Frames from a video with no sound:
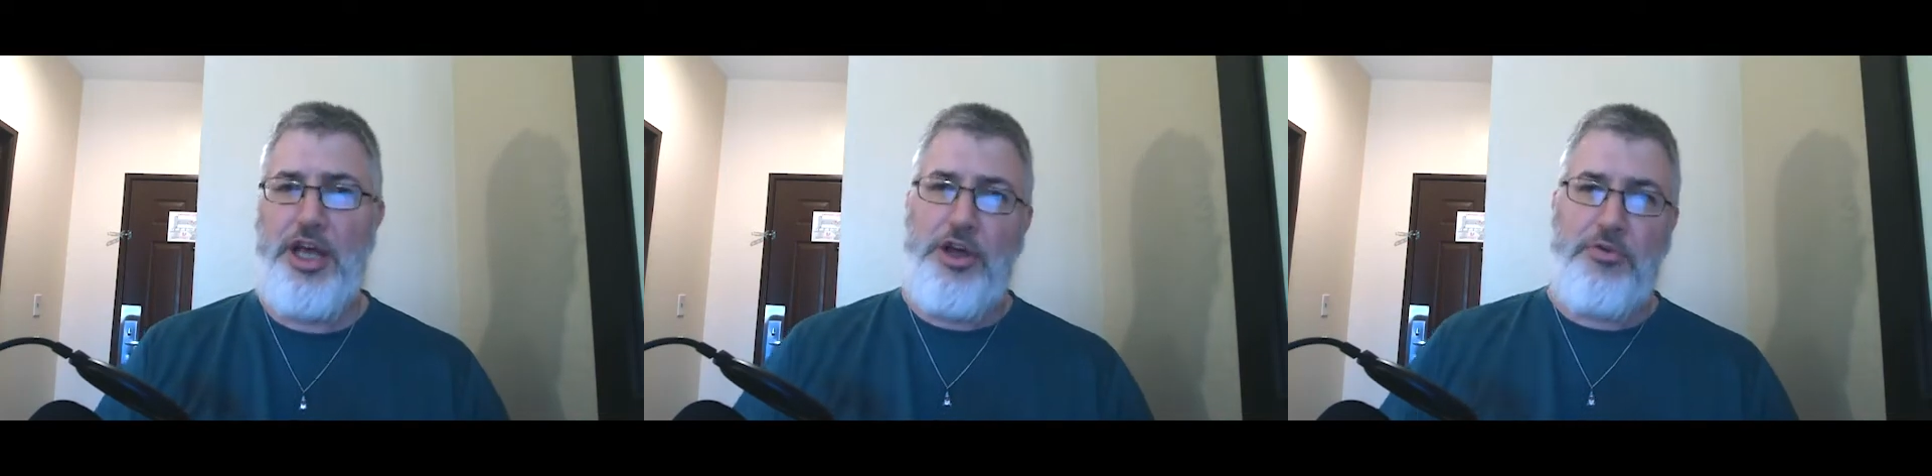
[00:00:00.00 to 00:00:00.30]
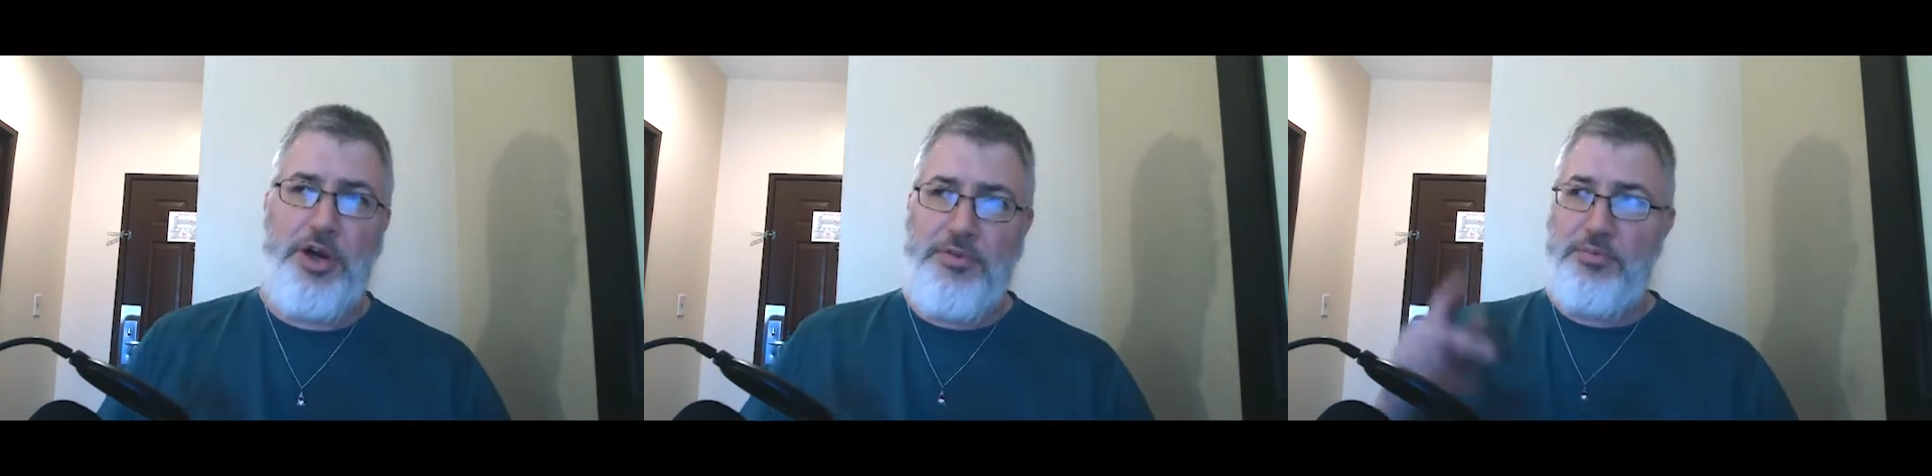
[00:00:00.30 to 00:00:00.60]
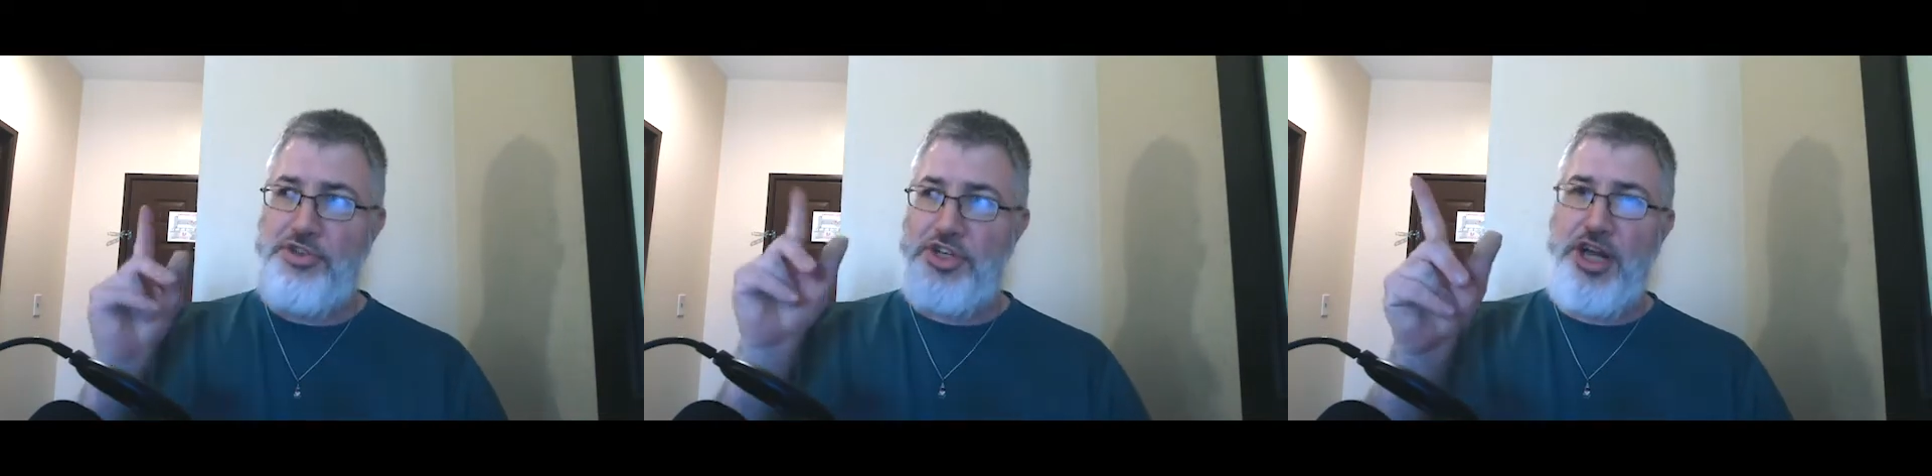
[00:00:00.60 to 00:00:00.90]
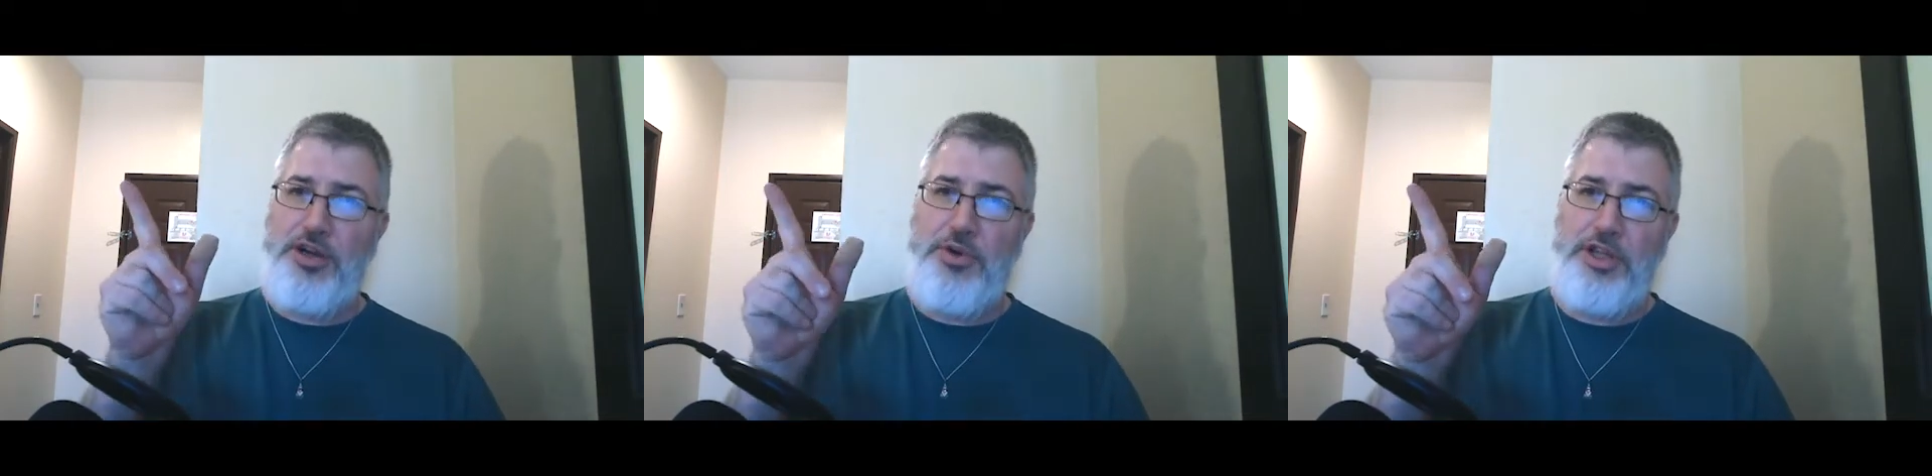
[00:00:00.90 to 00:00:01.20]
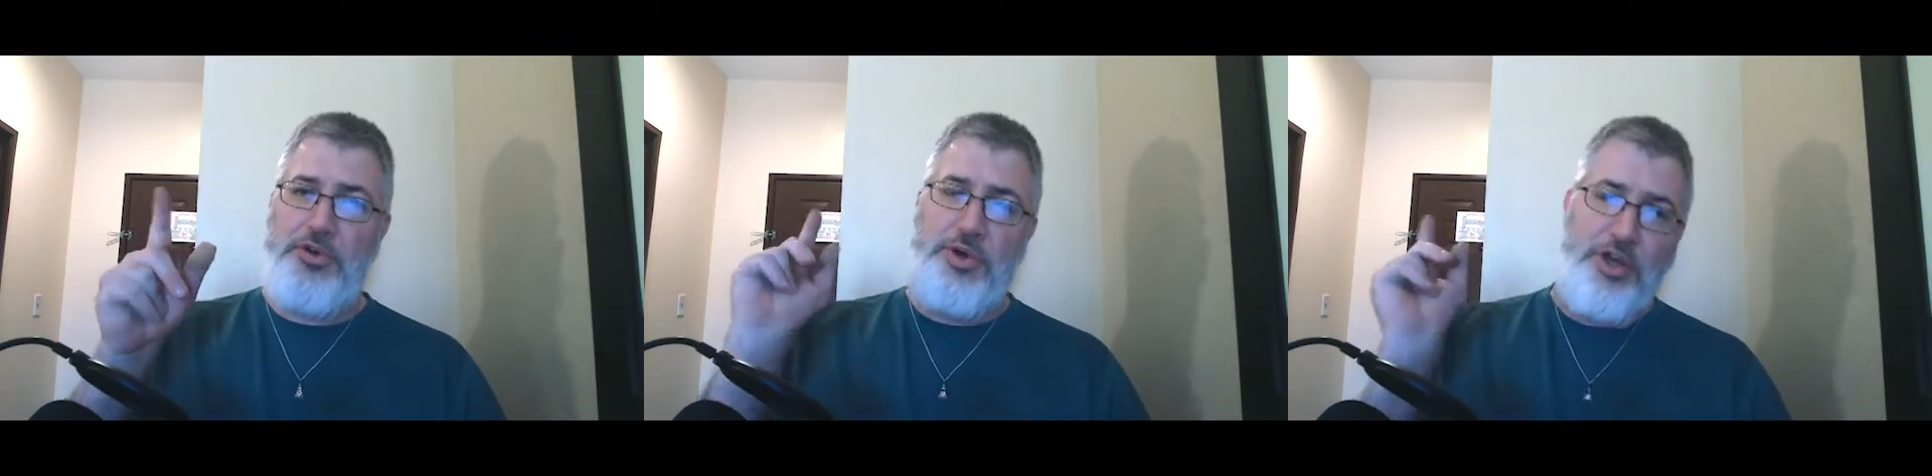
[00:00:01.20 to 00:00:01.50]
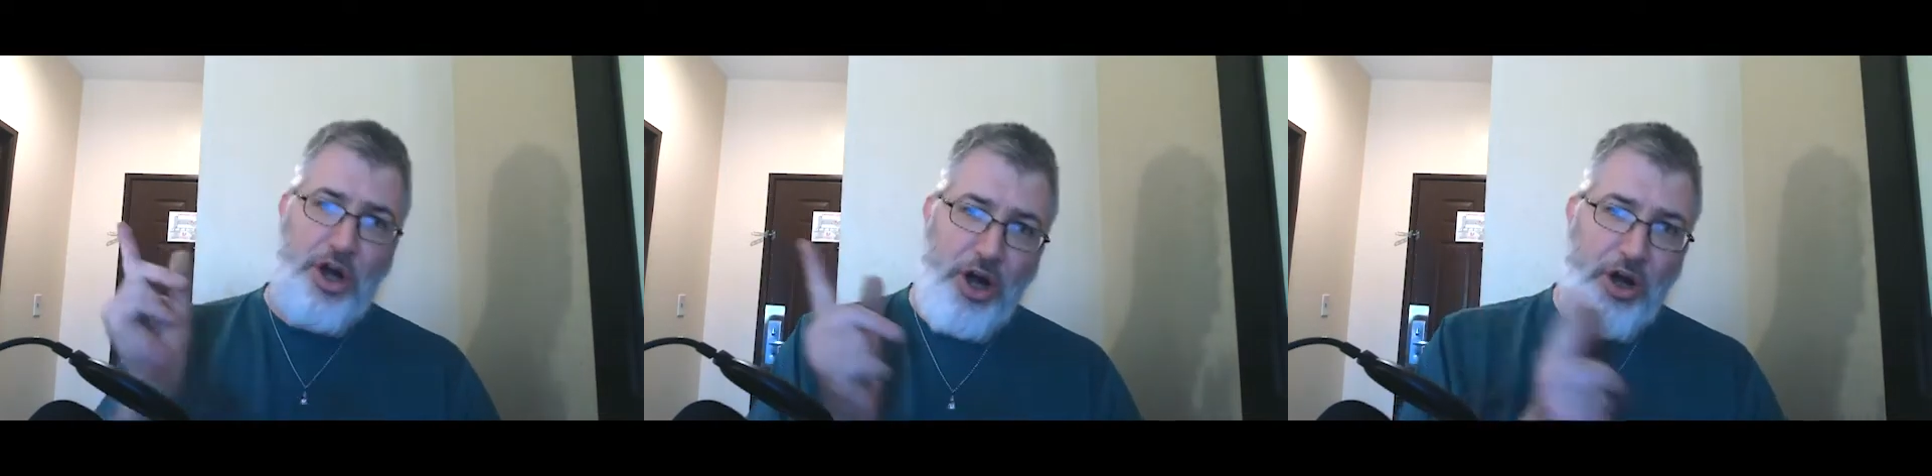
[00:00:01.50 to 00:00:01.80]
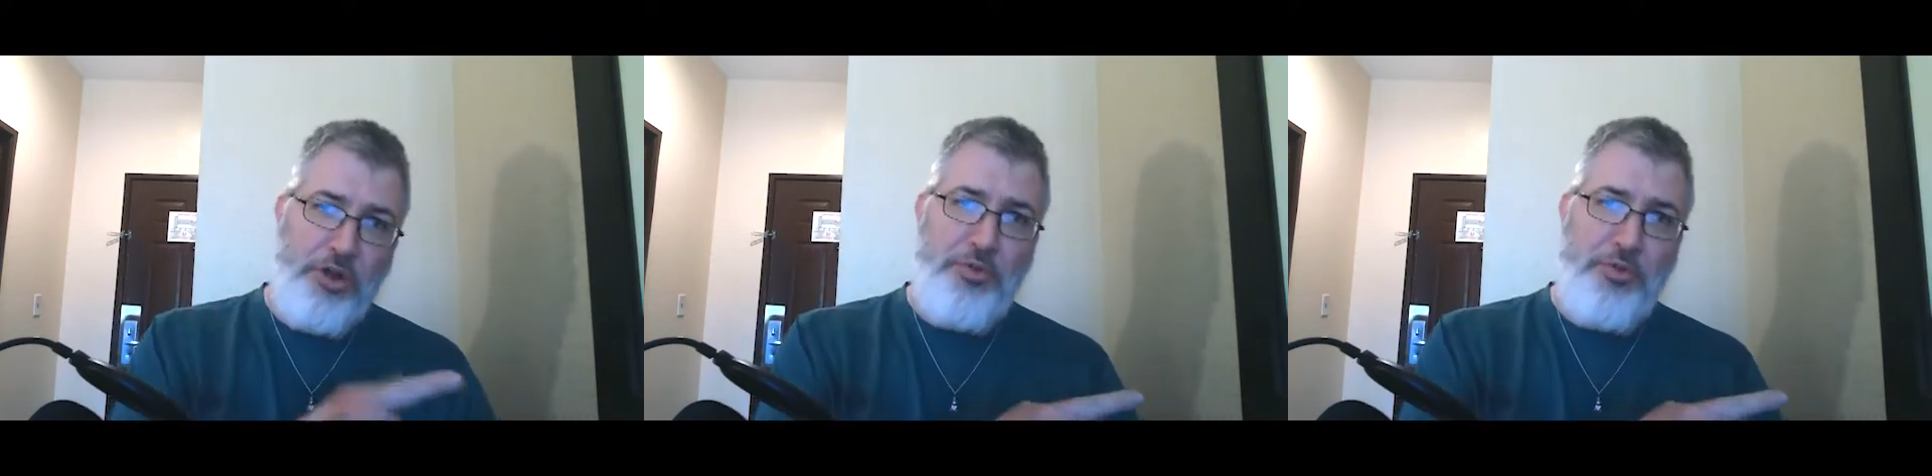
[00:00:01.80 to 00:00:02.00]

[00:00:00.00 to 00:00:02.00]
Running from Chicago, Illinois, all